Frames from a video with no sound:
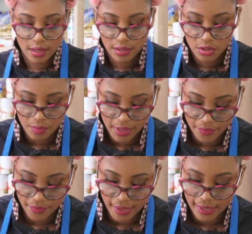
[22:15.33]
You may
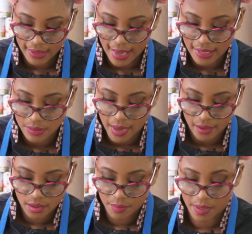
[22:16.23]
find that it's
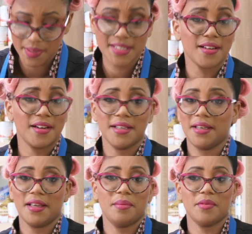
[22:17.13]
better to maybe start the
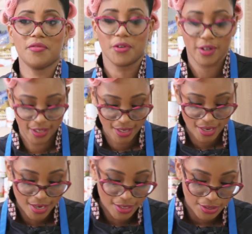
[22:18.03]
day before
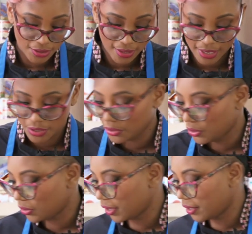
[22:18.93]
so that you know that